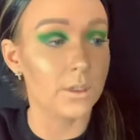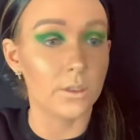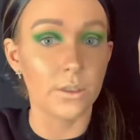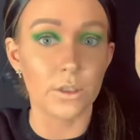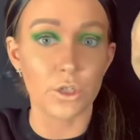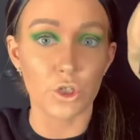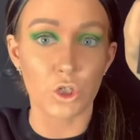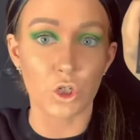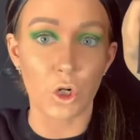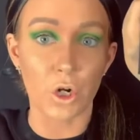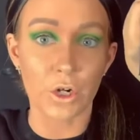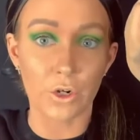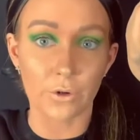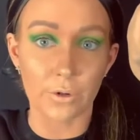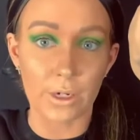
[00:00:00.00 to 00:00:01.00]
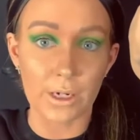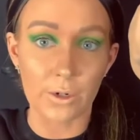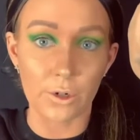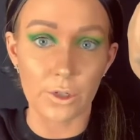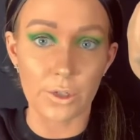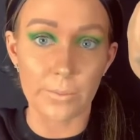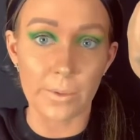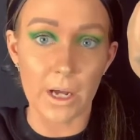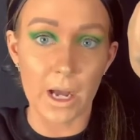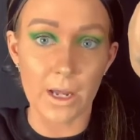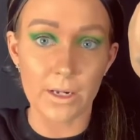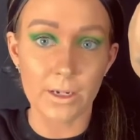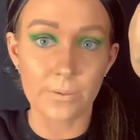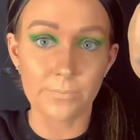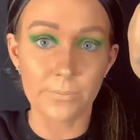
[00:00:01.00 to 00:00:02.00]
the dark green on the
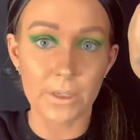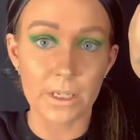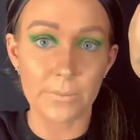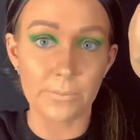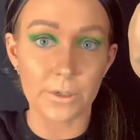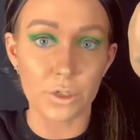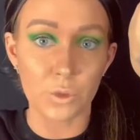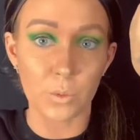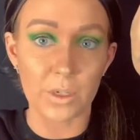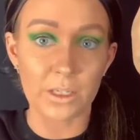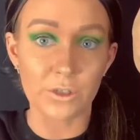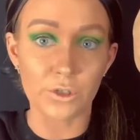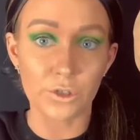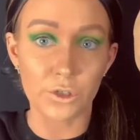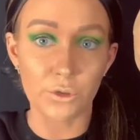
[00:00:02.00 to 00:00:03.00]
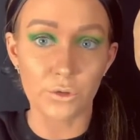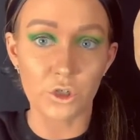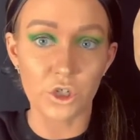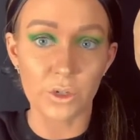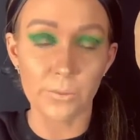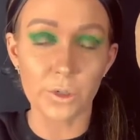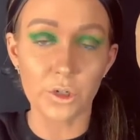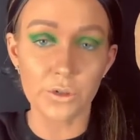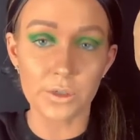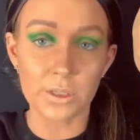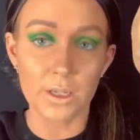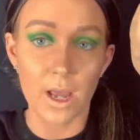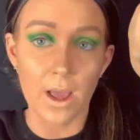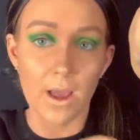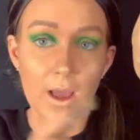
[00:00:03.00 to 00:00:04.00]
bottom in between the two shimmers,
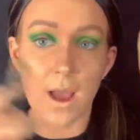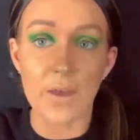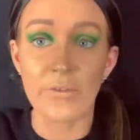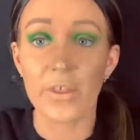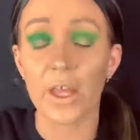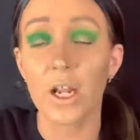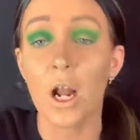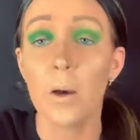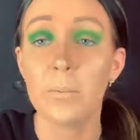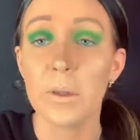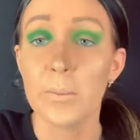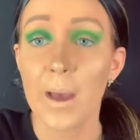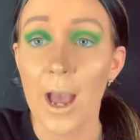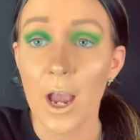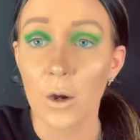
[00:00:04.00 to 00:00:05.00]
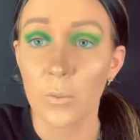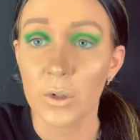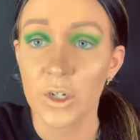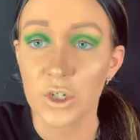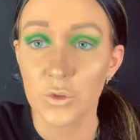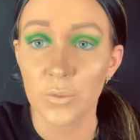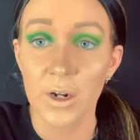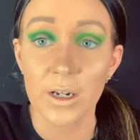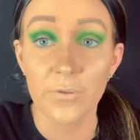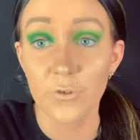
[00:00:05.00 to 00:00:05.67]
and then I'll be back when it's ready for